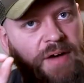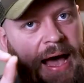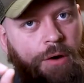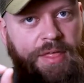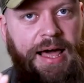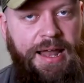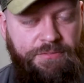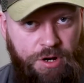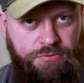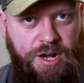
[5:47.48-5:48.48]
without that
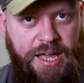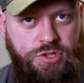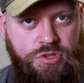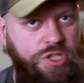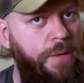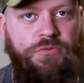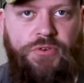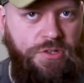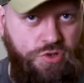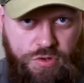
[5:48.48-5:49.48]
level of relationship, and
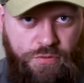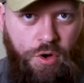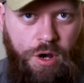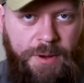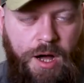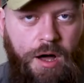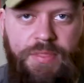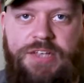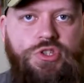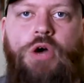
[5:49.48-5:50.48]
things just fall
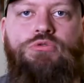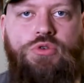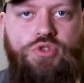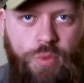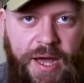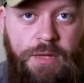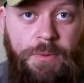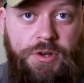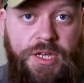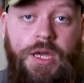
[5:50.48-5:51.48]
apart. That's no use to
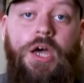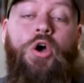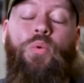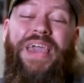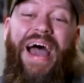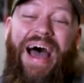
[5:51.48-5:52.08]
anybody. We